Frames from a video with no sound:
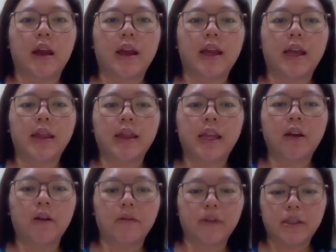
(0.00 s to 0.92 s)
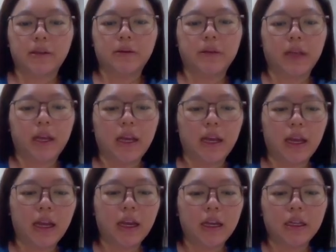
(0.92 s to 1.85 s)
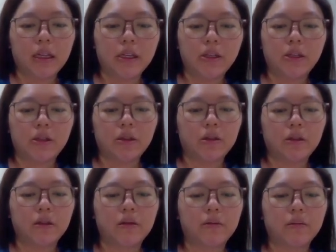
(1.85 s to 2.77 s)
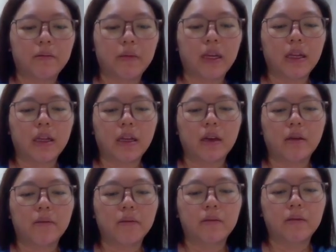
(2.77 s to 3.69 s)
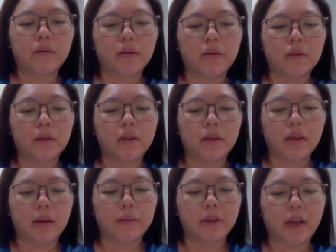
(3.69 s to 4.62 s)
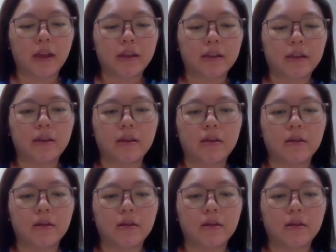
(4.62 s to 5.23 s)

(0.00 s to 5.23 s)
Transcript: I can think of is English medium subjects.